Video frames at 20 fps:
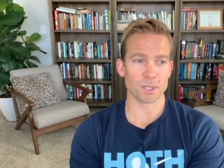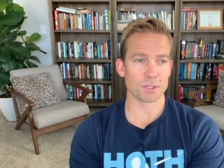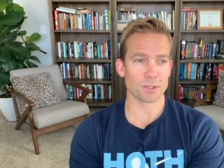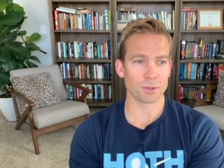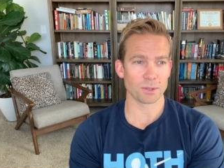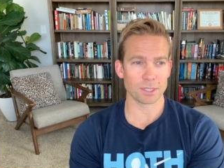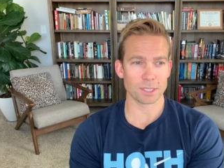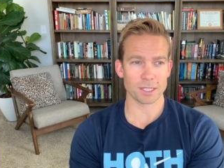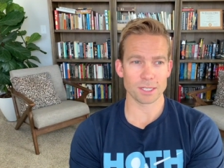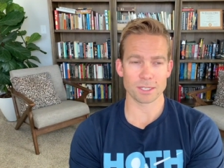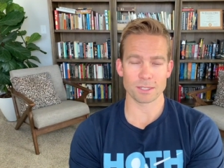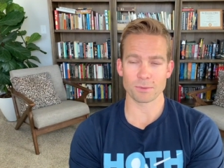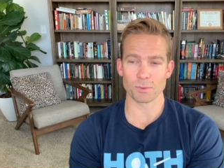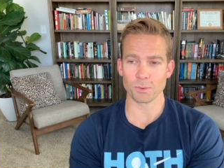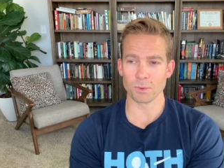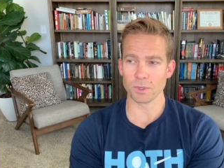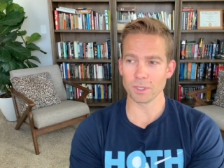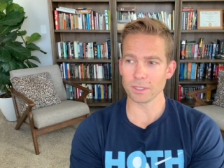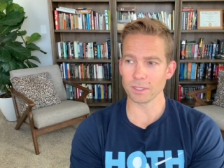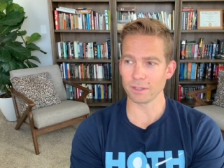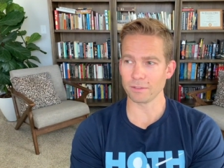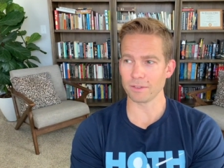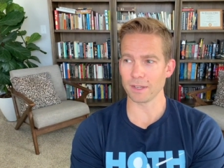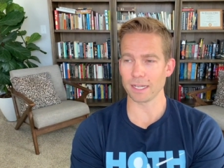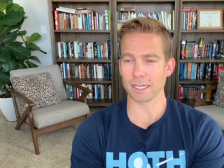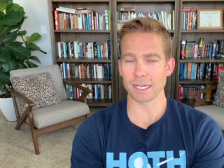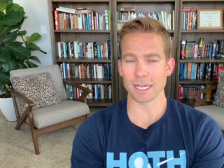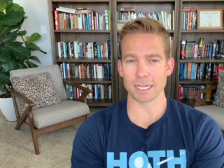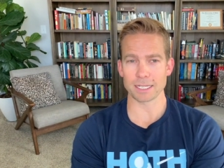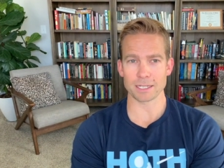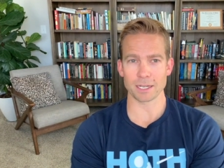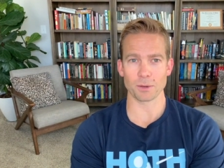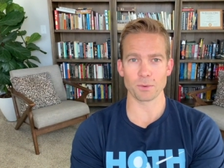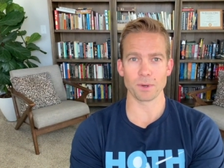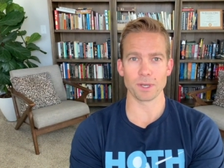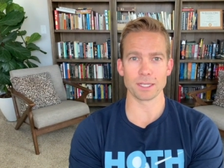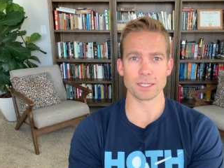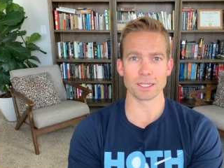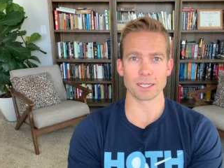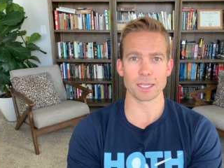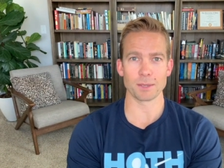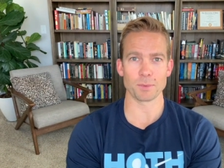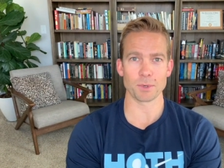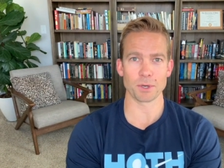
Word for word: So it's just really fantastic way to keep